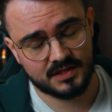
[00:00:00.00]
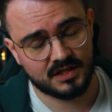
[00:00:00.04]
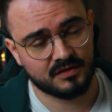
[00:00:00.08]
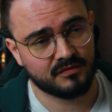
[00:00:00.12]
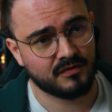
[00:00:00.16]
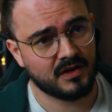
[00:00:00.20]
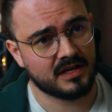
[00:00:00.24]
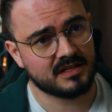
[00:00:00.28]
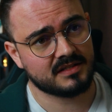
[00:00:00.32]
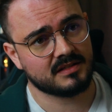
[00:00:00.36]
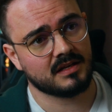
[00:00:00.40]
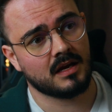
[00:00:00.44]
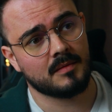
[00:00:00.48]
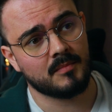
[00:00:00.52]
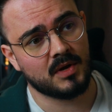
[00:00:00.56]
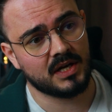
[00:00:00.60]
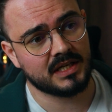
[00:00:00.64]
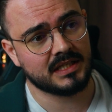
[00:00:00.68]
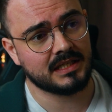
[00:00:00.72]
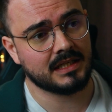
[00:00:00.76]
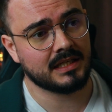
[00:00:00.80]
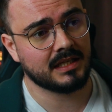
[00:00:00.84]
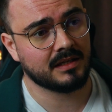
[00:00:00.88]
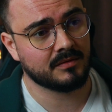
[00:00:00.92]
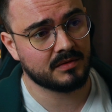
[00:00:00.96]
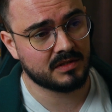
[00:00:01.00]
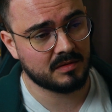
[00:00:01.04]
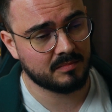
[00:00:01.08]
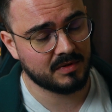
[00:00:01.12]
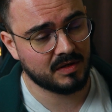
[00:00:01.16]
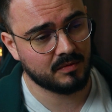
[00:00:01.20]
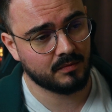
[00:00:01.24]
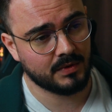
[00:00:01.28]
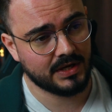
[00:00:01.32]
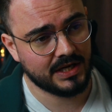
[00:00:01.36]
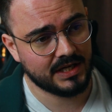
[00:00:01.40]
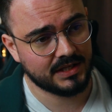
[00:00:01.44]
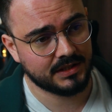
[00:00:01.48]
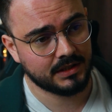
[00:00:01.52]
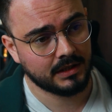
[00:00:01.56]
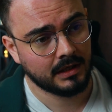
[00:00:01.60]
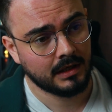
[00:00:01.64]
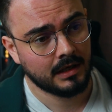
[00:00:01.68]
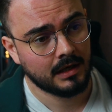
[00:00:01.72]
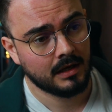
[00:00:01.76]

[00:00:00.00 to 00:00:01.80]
The first time I did it, it was a bit weird.